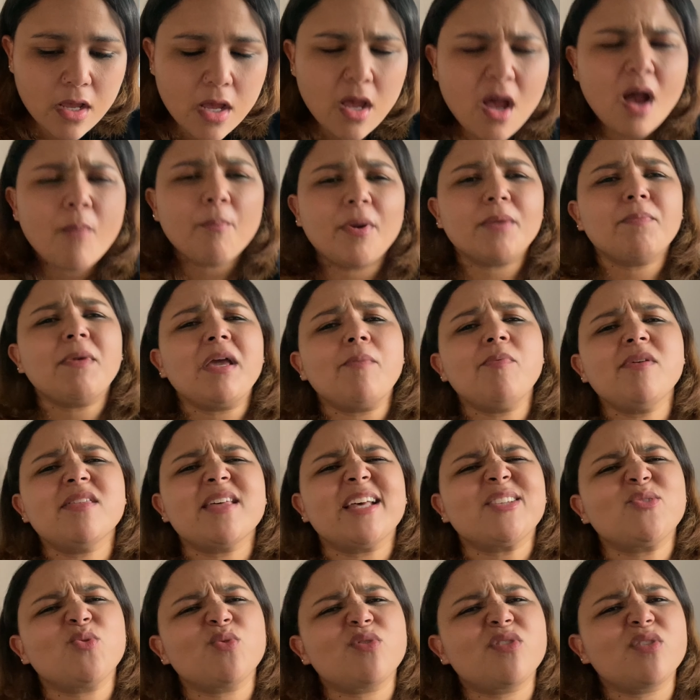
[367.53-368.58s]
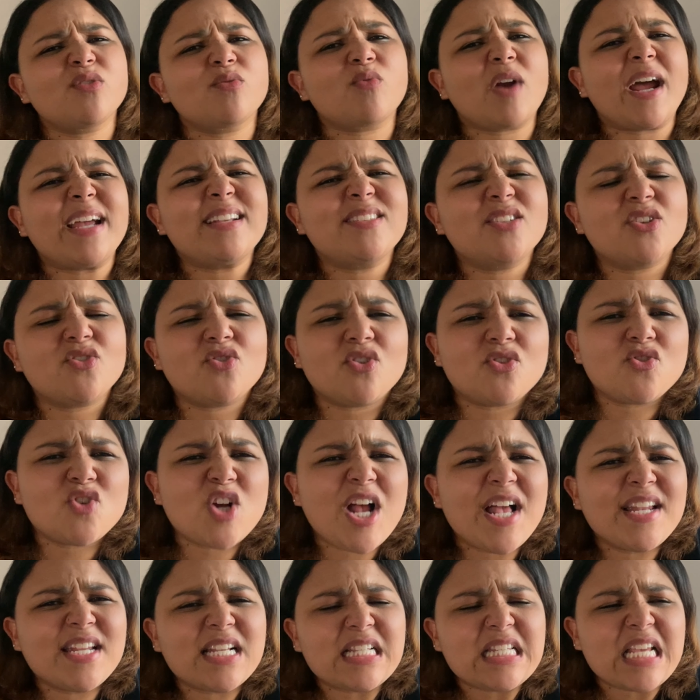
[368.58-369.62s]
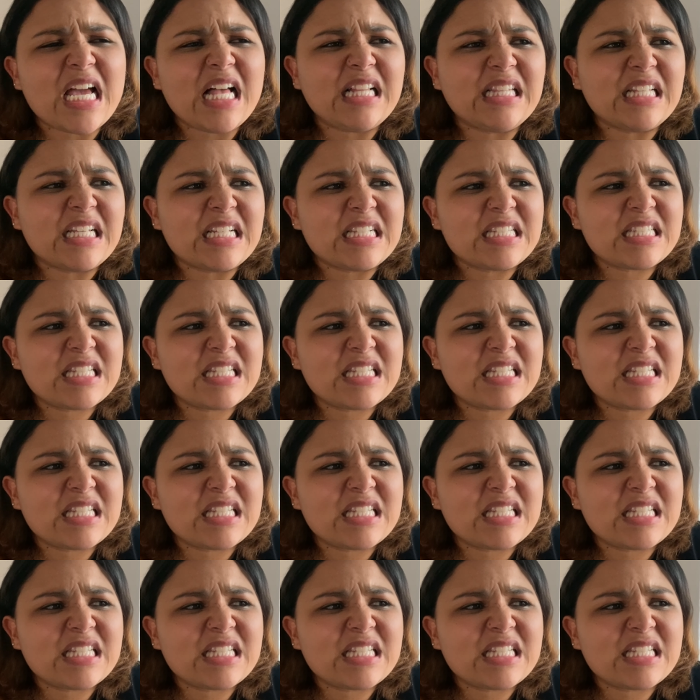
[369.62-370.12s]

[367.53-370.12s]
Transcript: But maybe that's what the writers are trying to tell us,